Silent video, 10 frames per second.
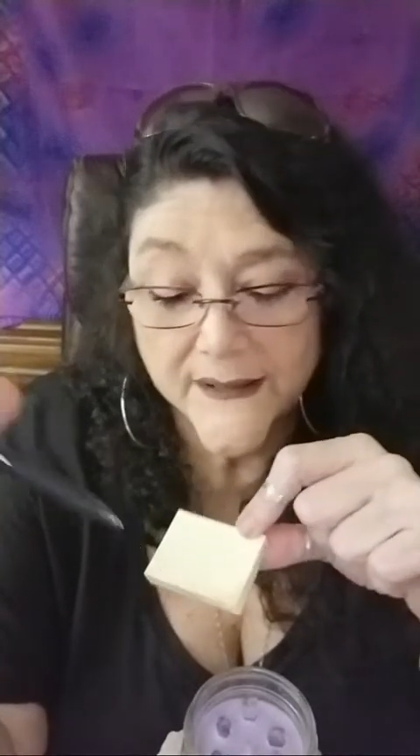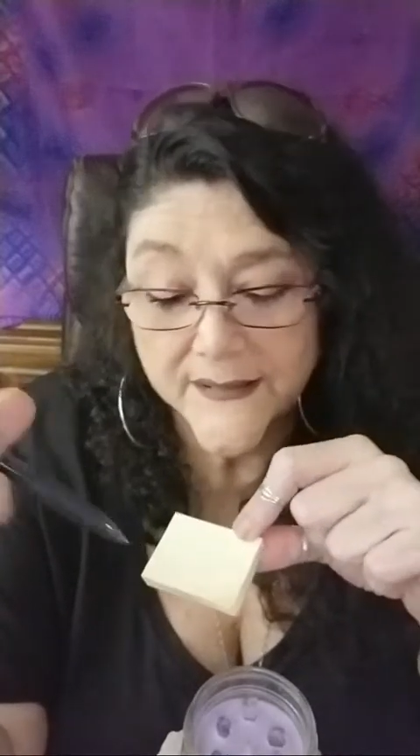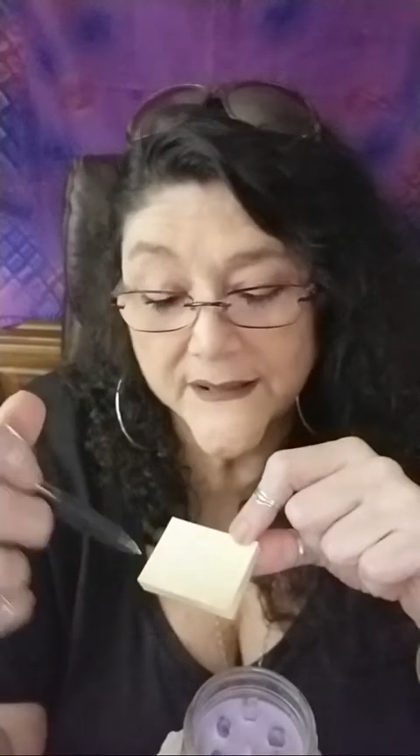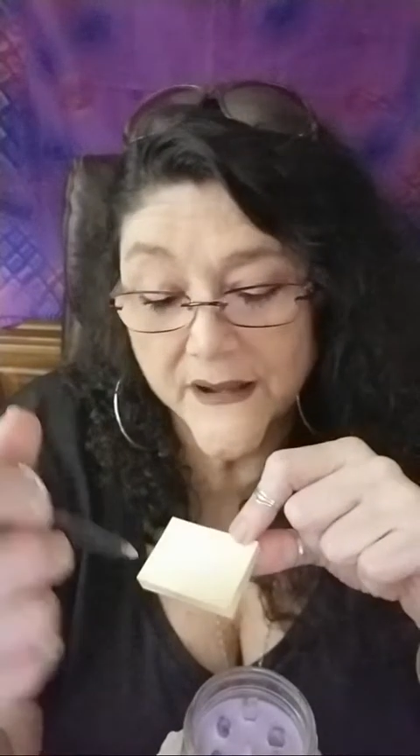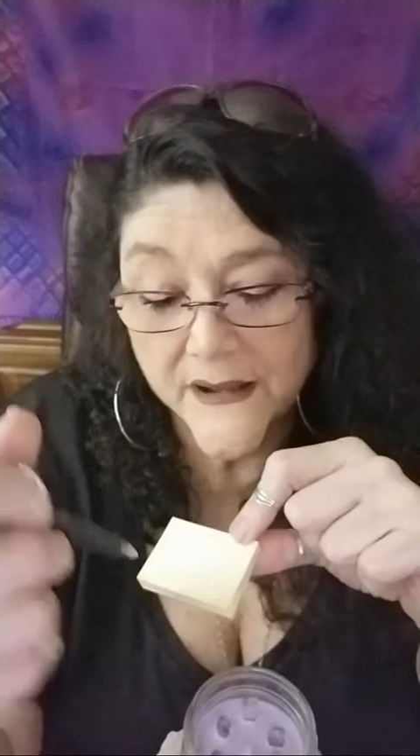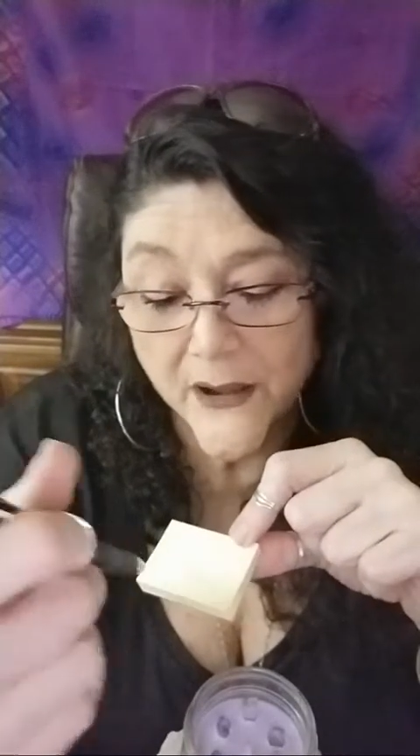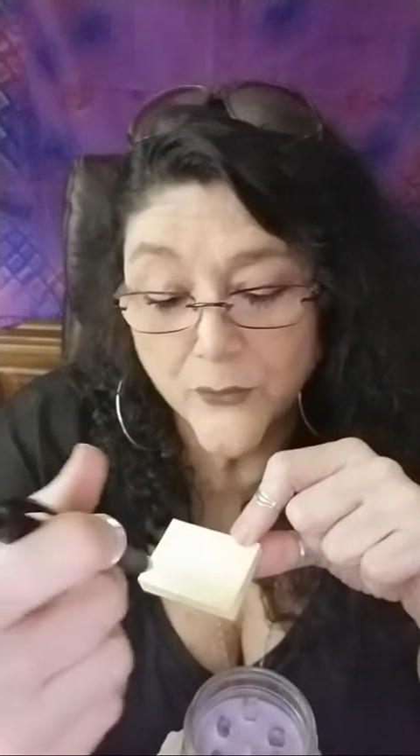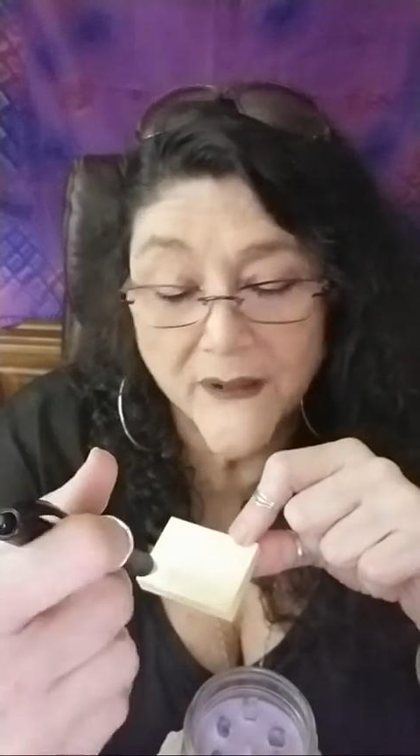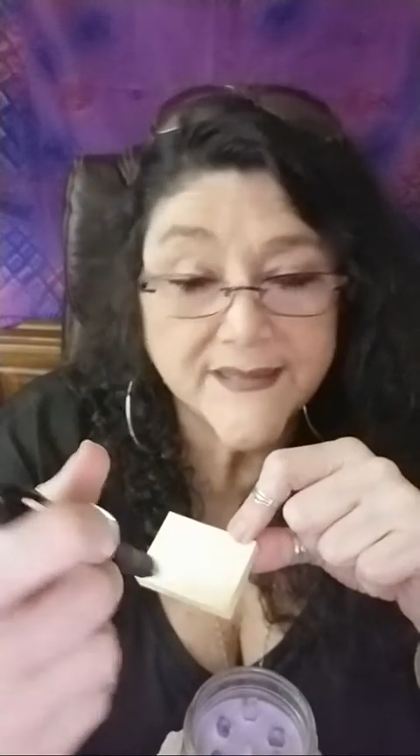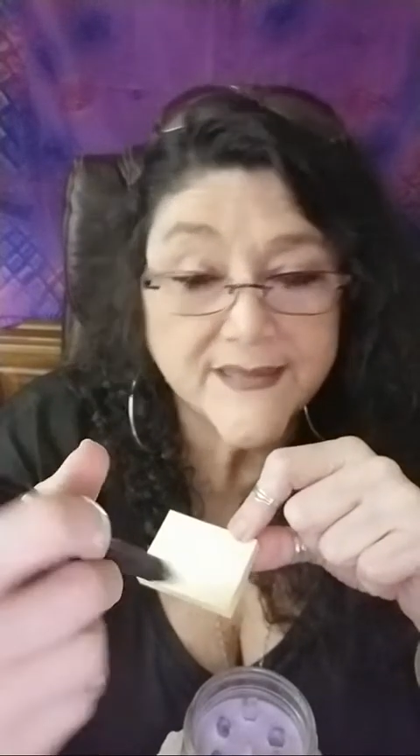And then I
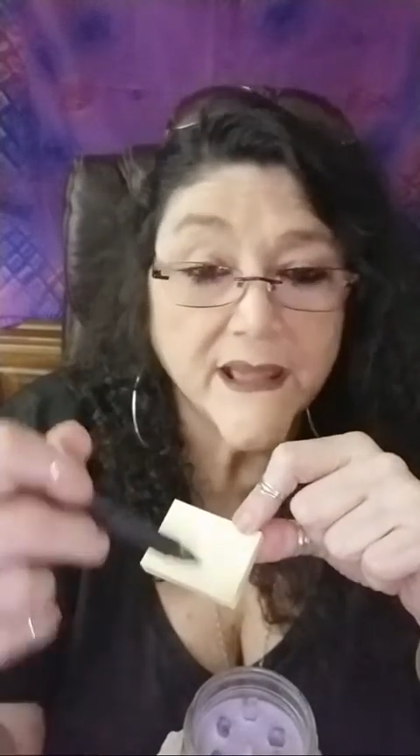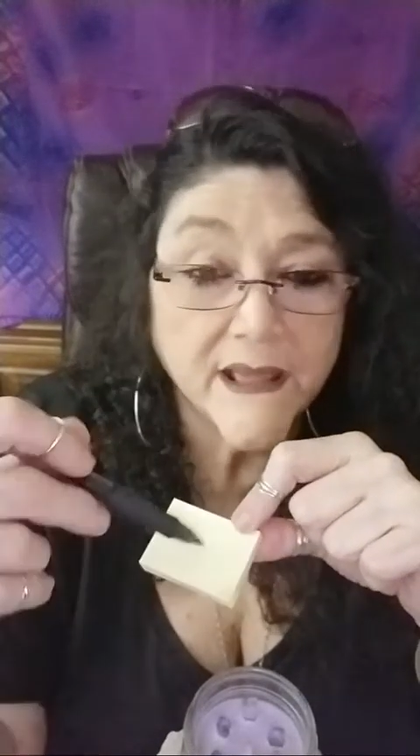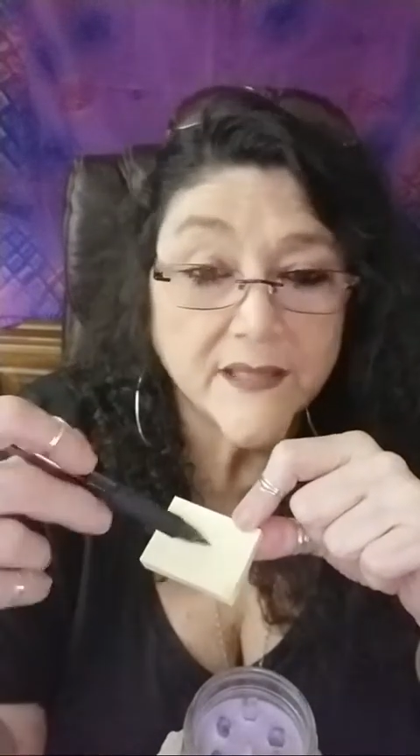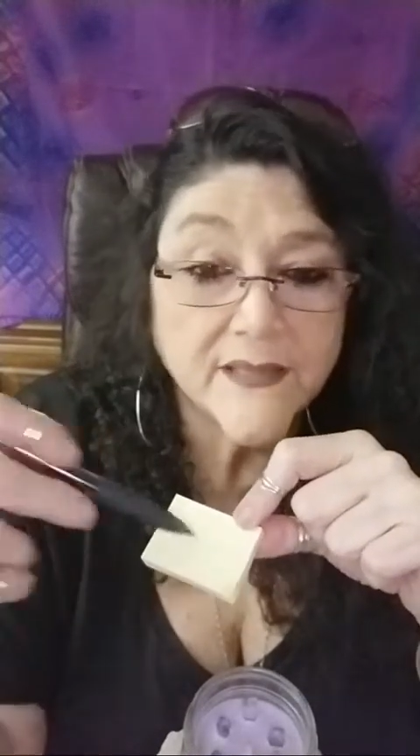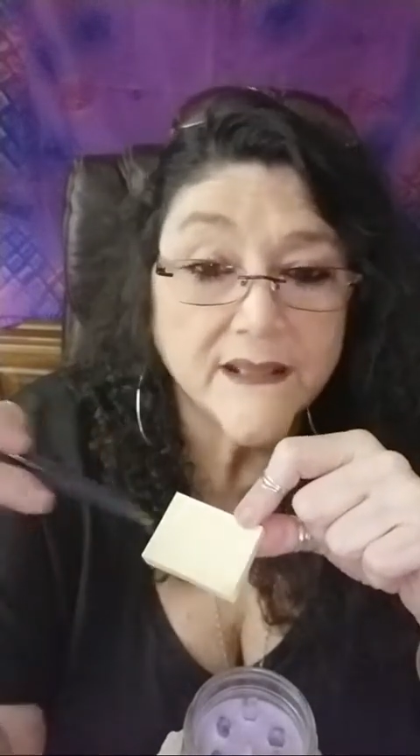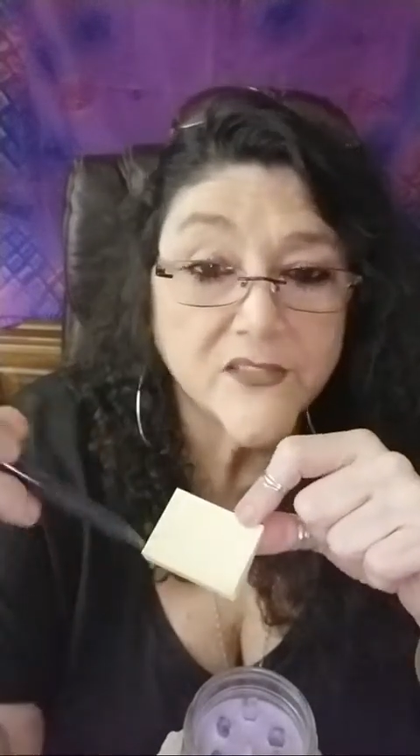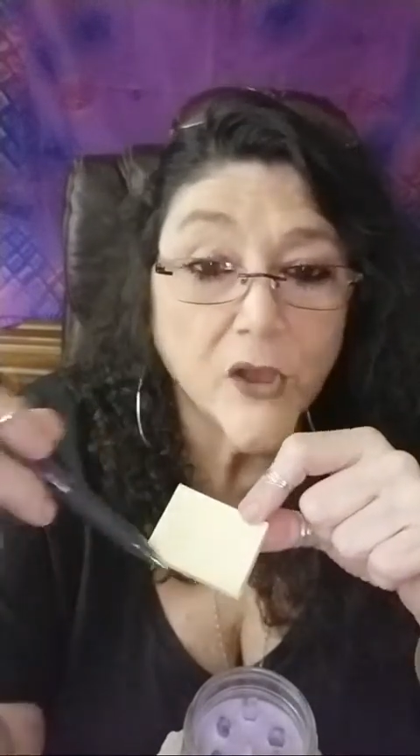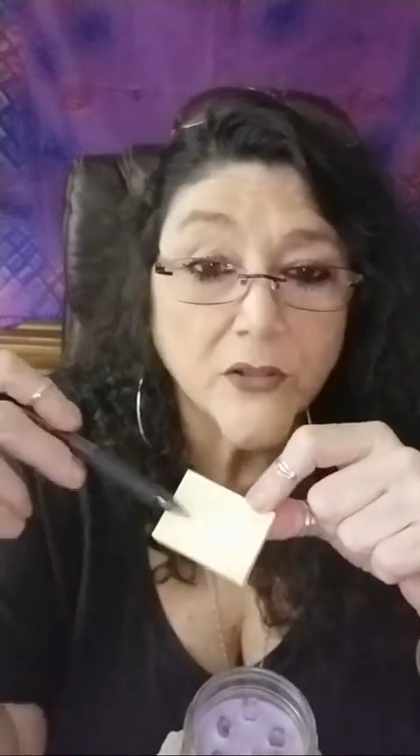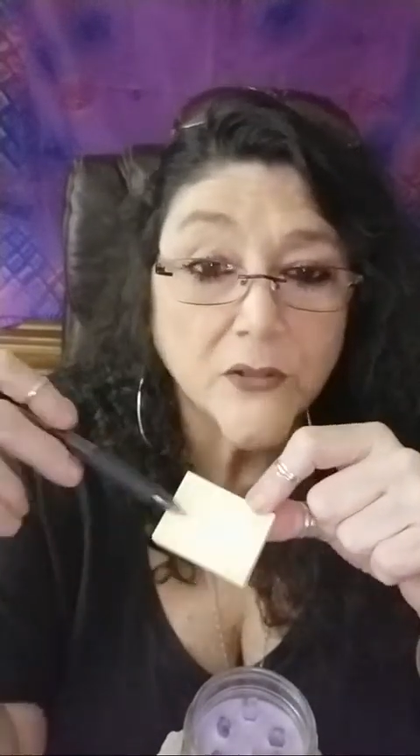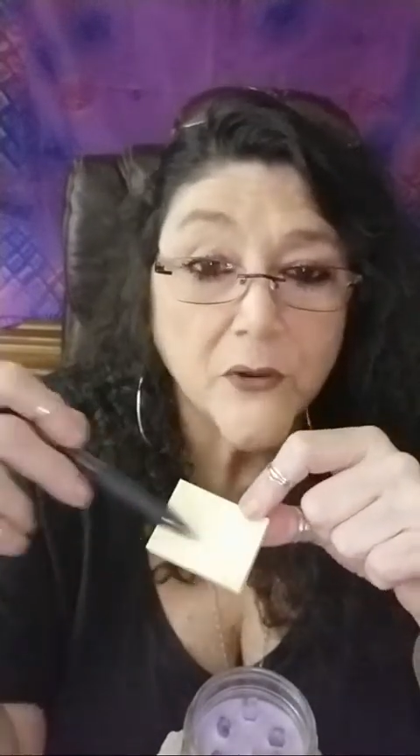write that's
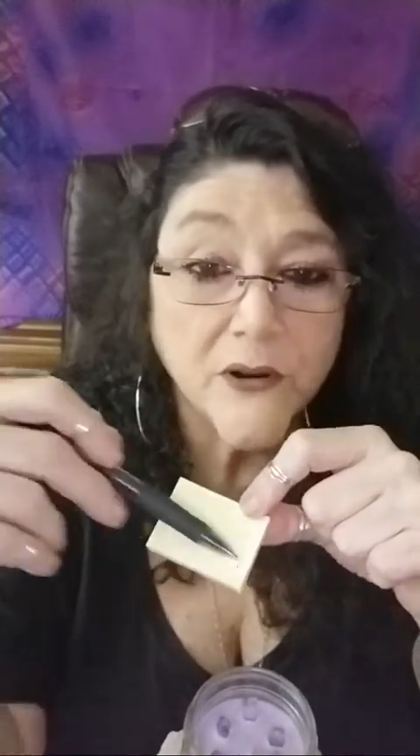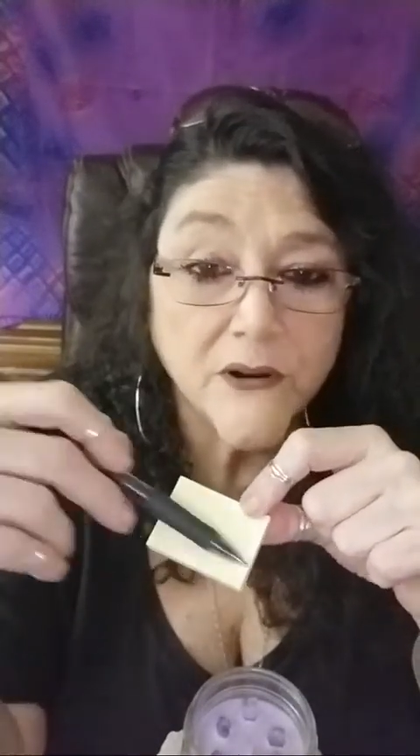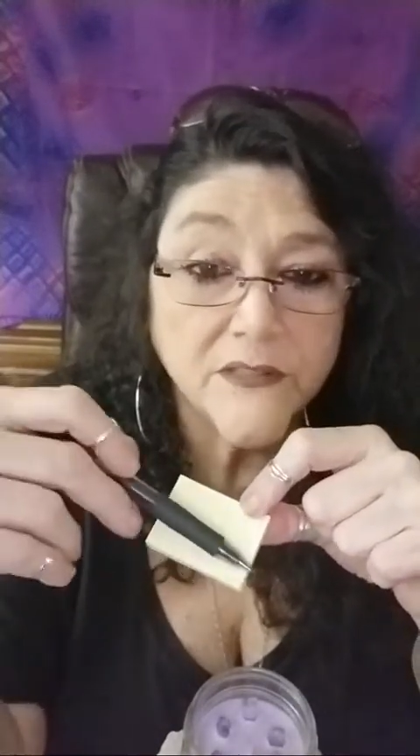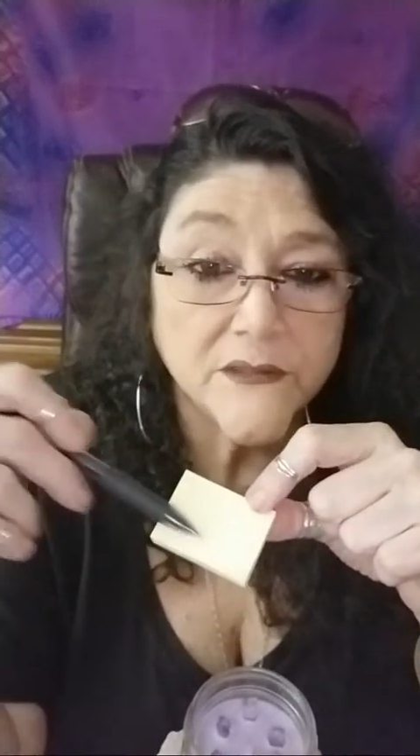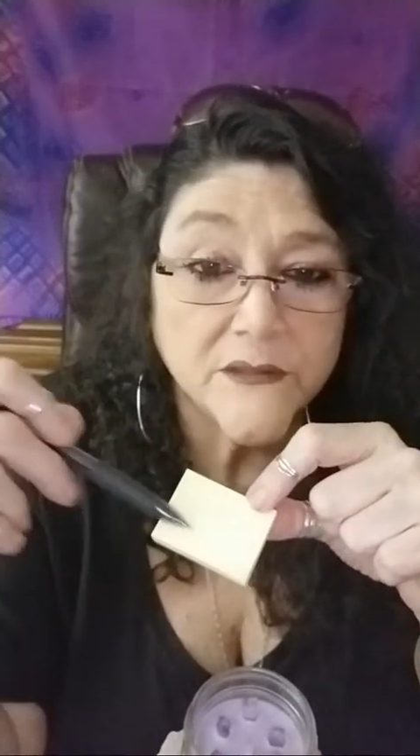all part of